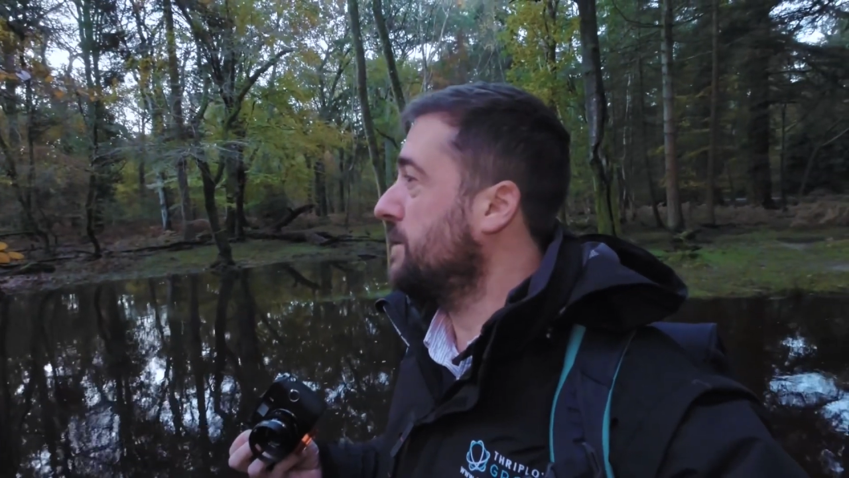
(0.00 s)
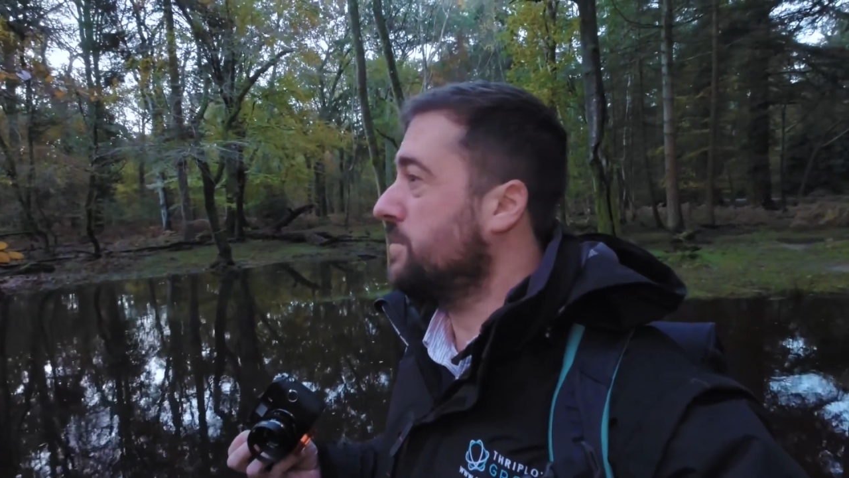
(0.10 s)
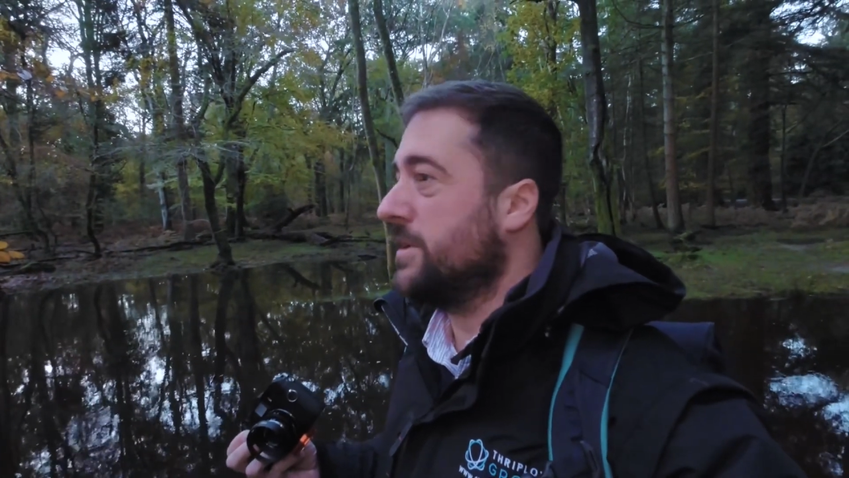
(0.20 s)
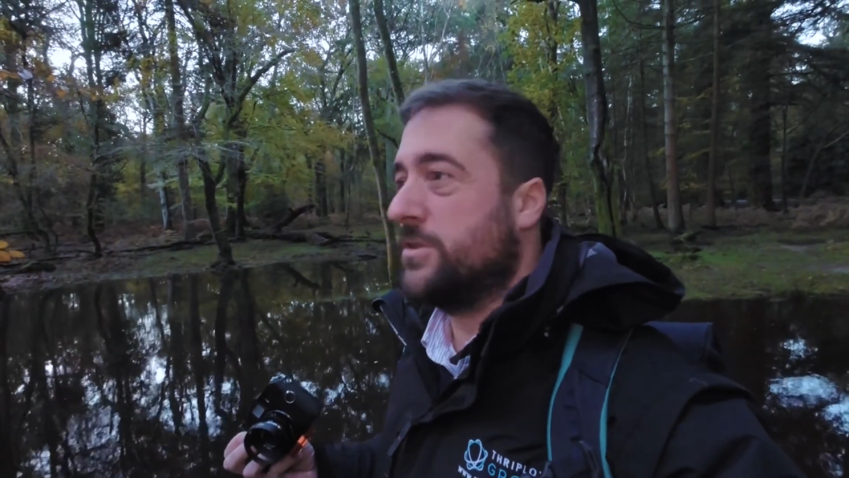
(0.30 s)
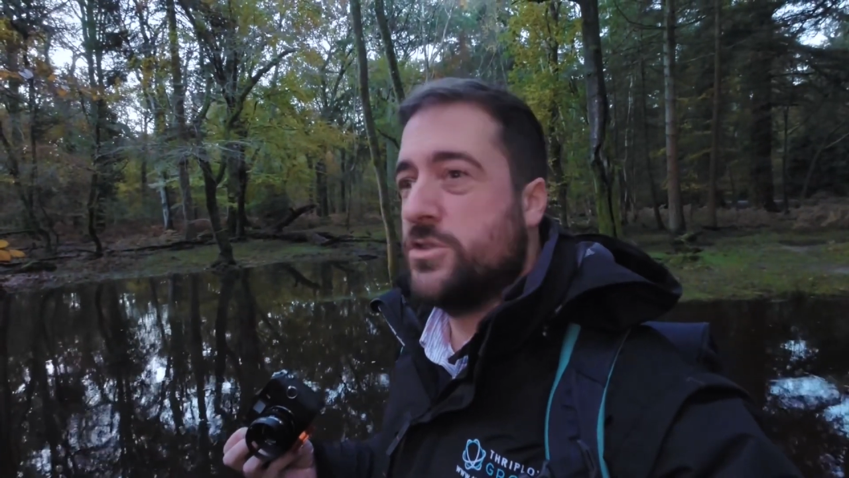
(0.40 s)

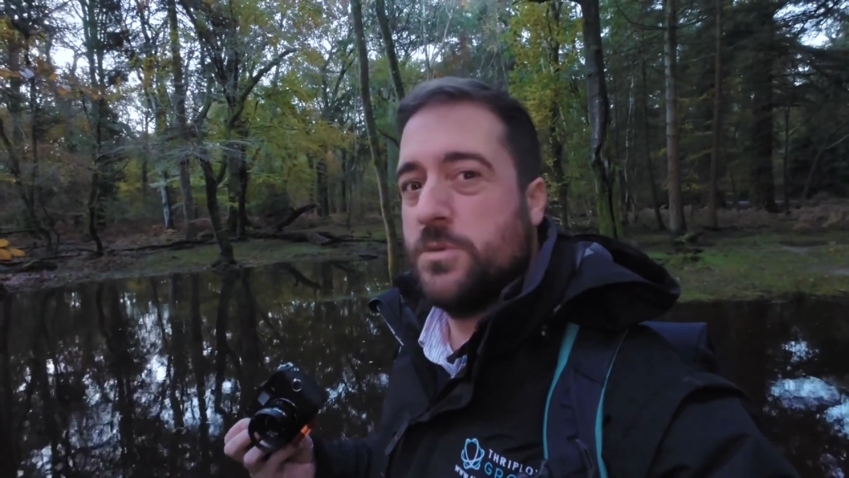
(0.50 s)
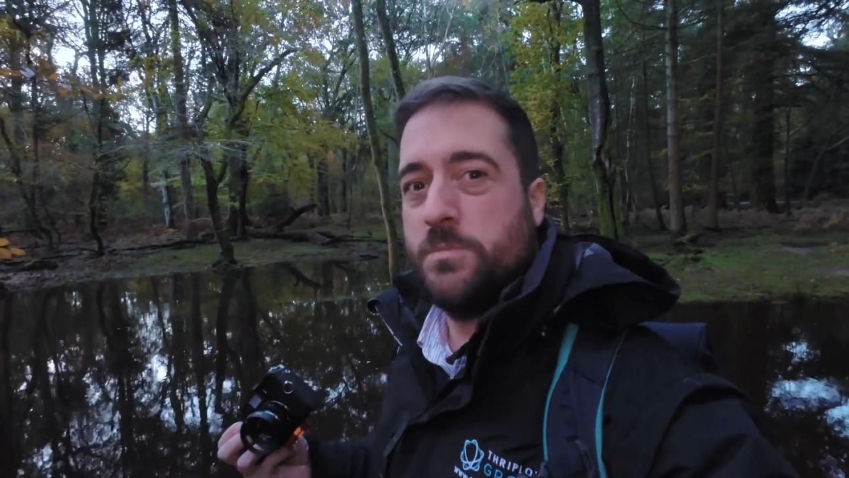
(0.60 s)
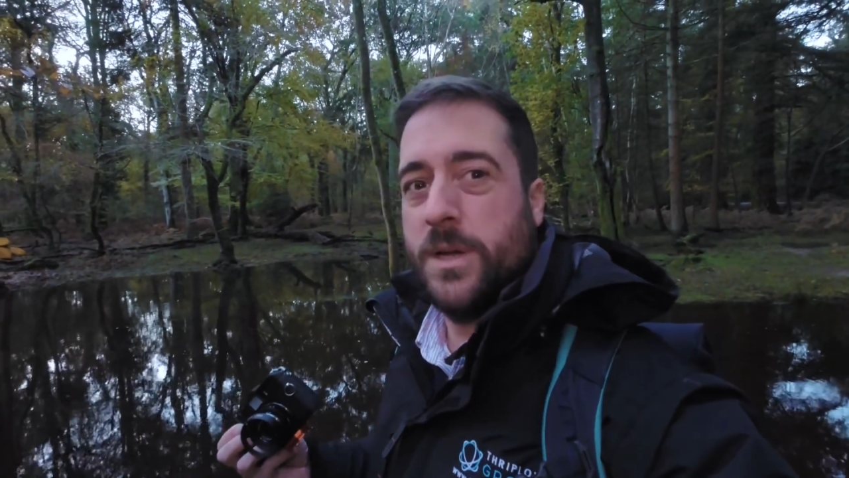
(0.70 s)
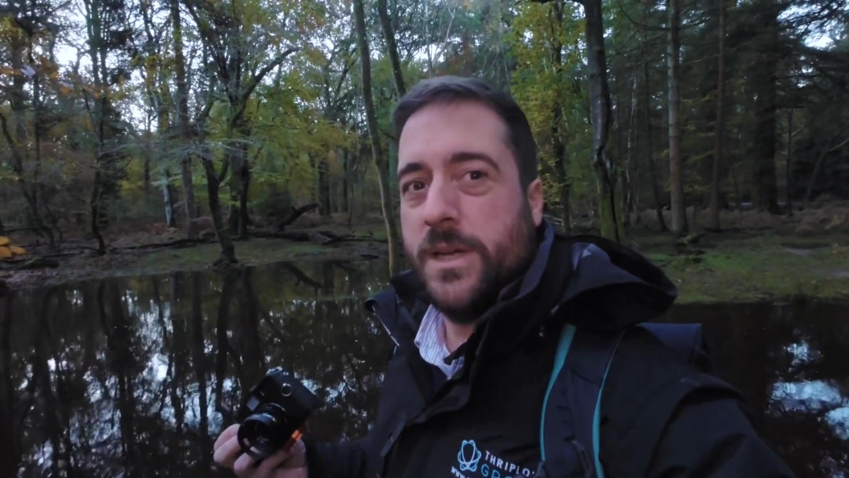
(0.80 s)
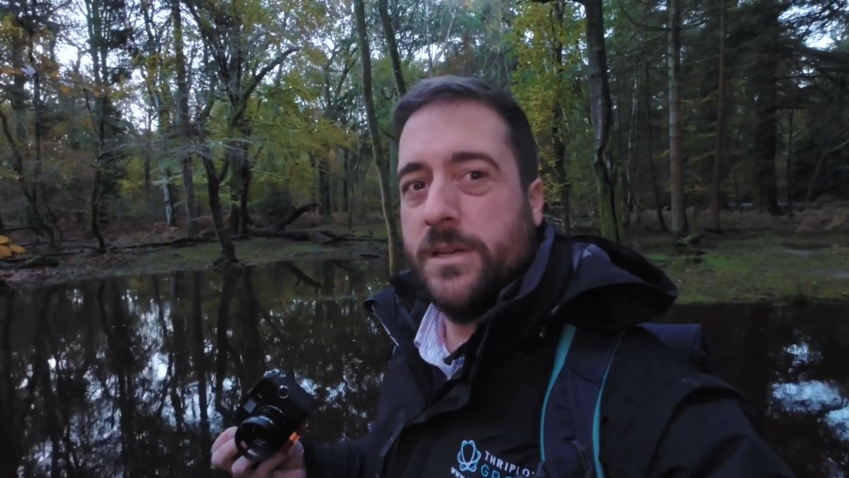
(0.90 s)
but it should
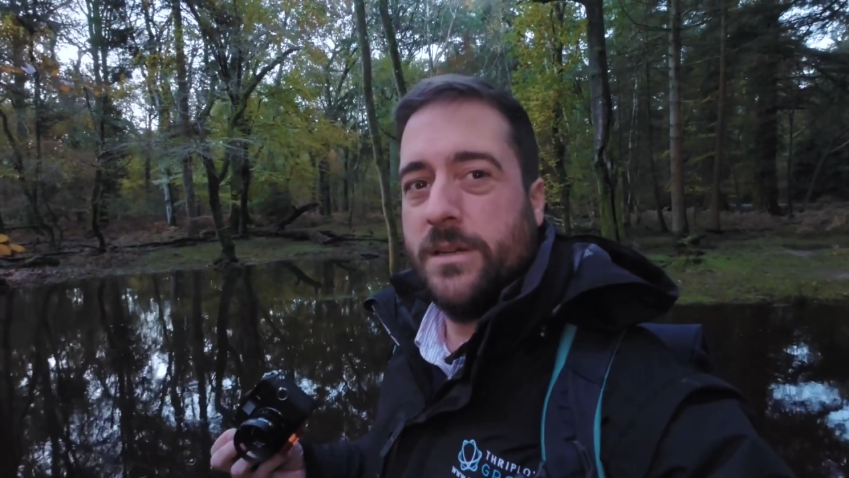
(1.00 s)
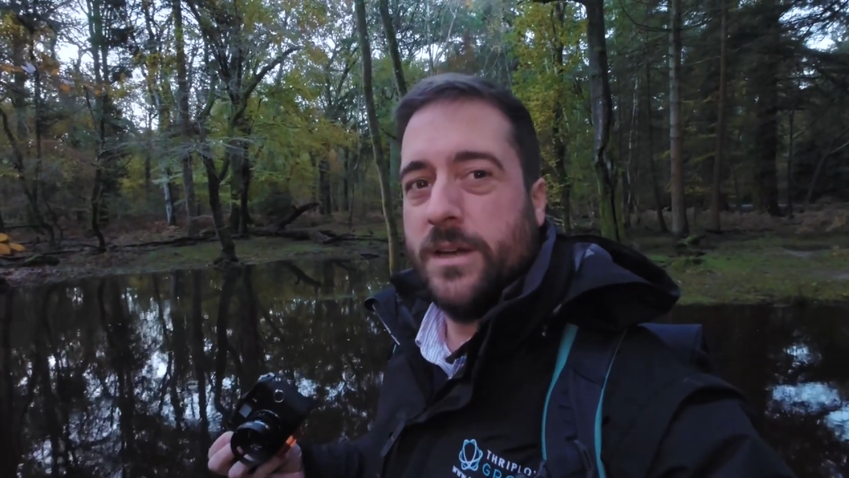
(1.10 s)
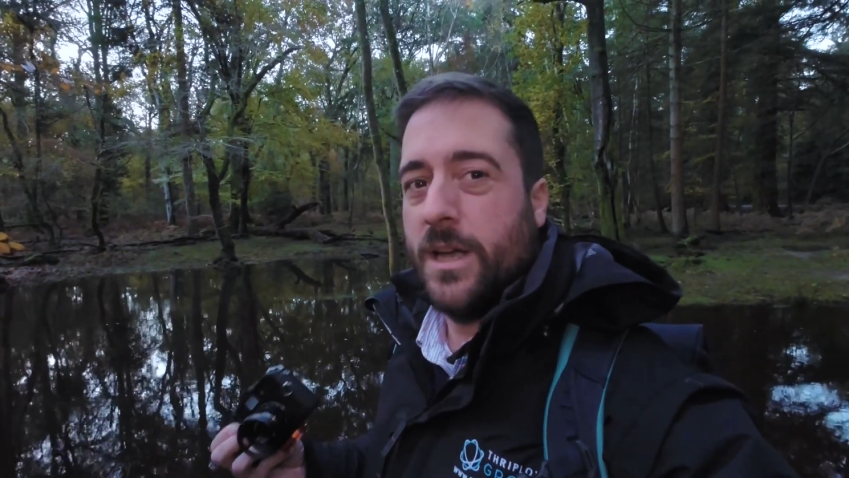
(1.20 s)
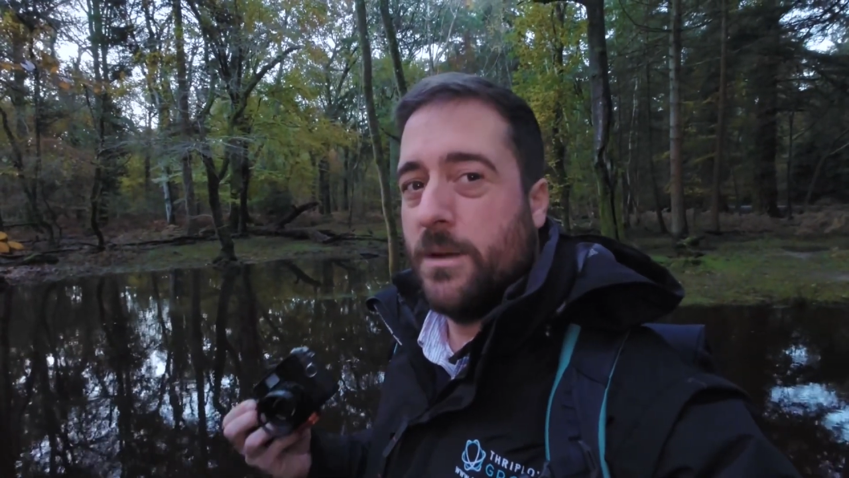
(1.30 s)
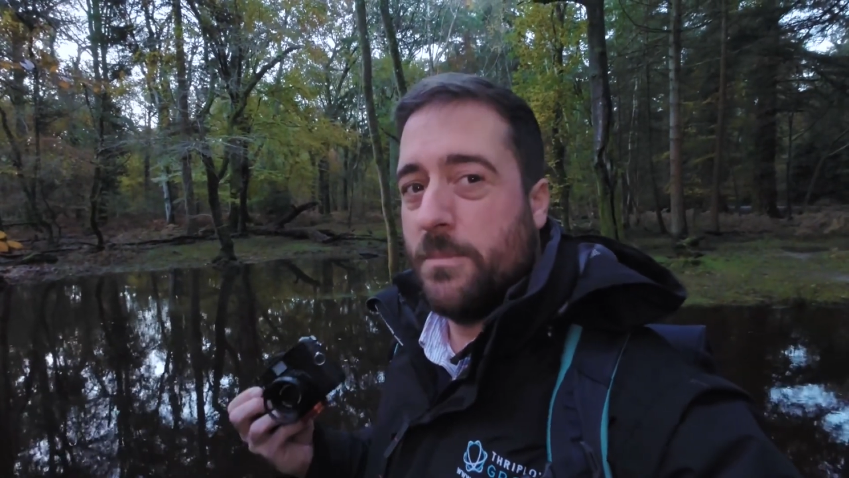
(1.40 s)
be
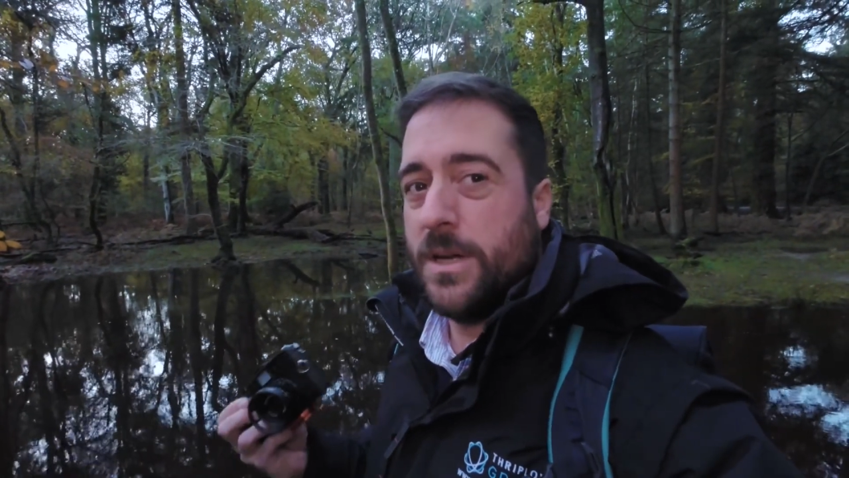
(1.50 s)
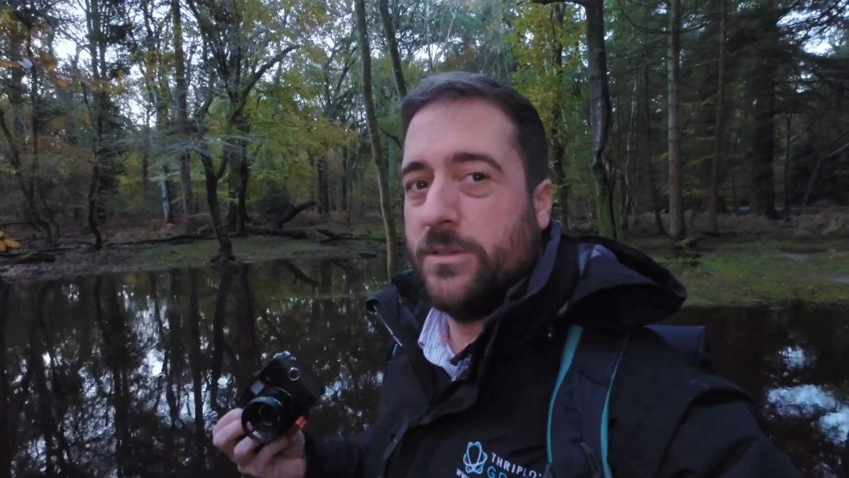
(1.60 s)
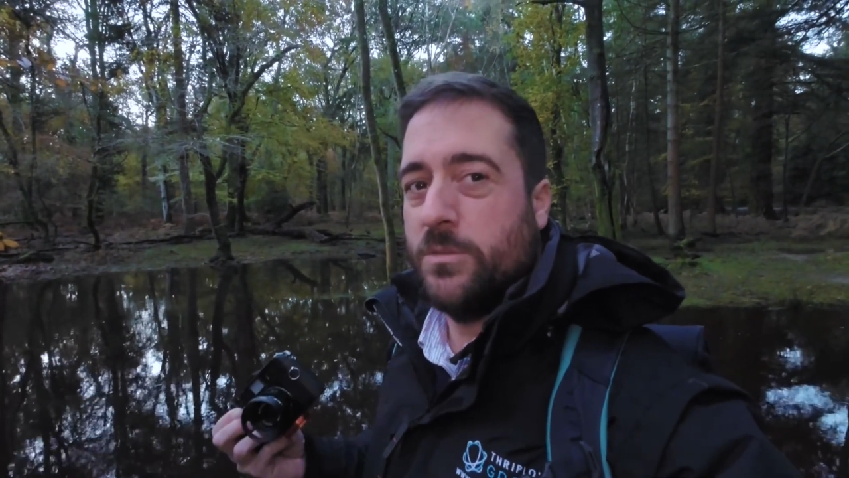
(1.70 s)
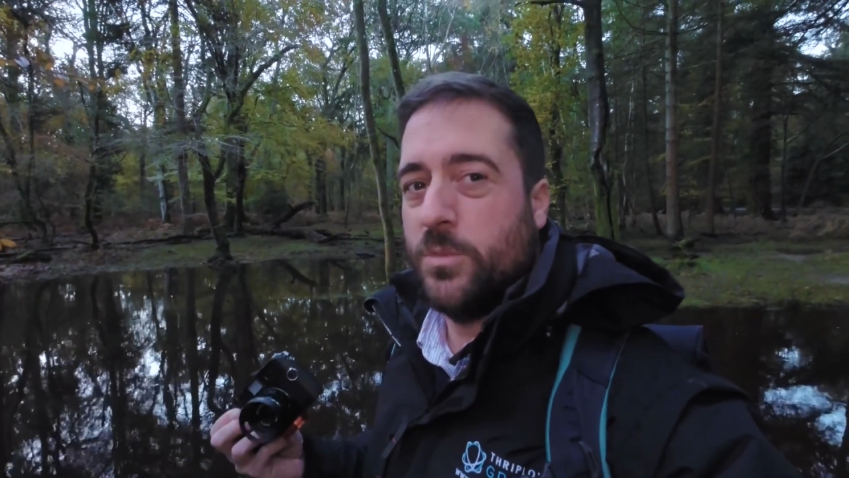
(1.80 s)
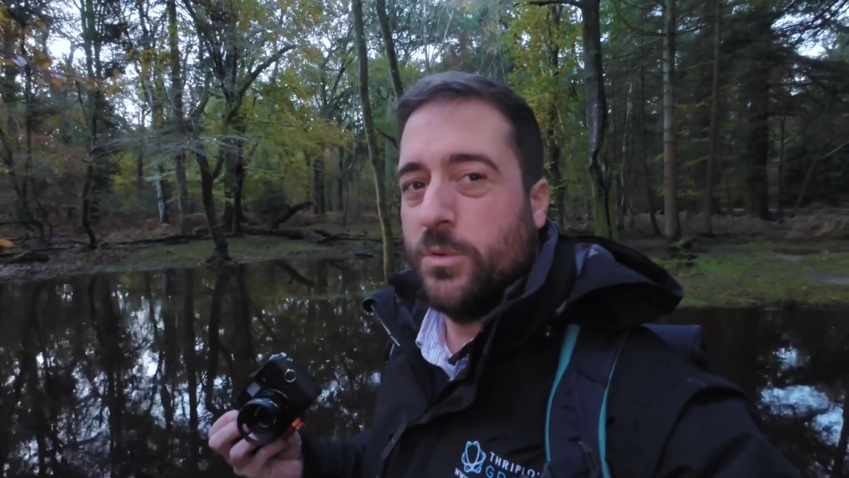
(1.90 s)
an
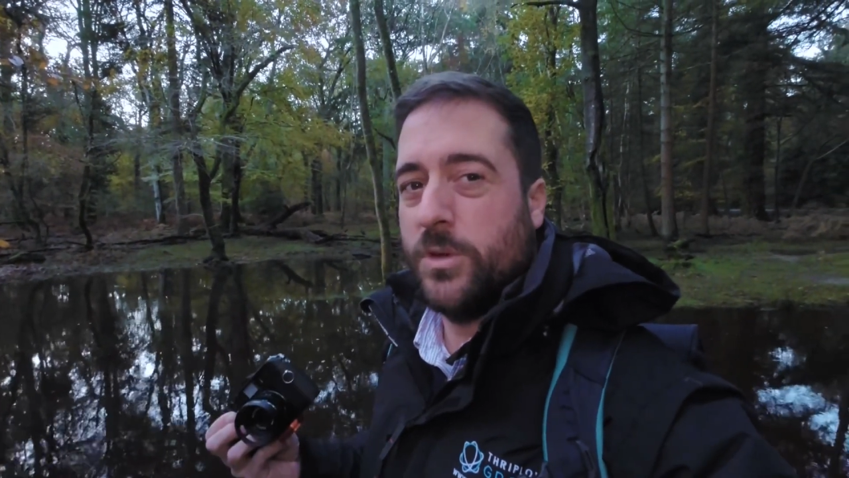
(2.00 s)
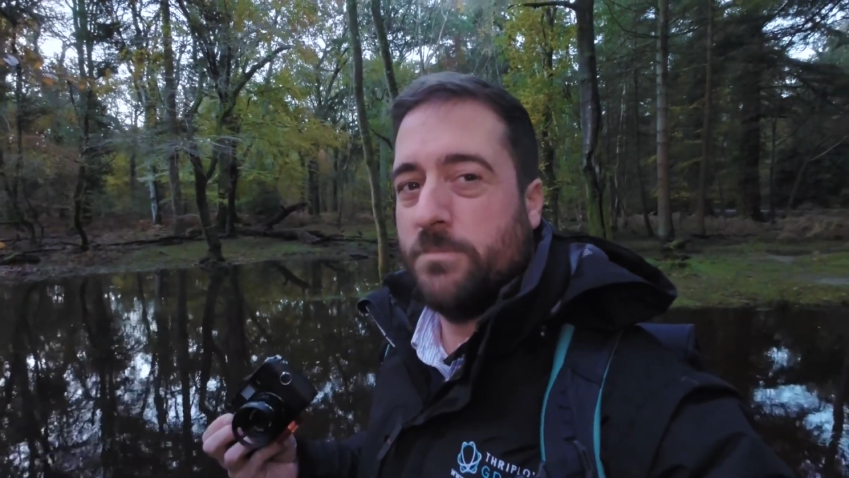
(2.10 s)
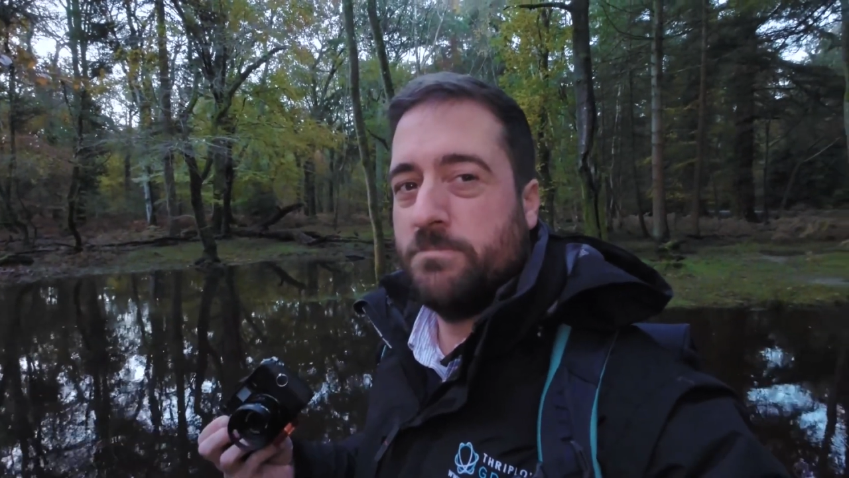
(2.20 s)
amazing morning.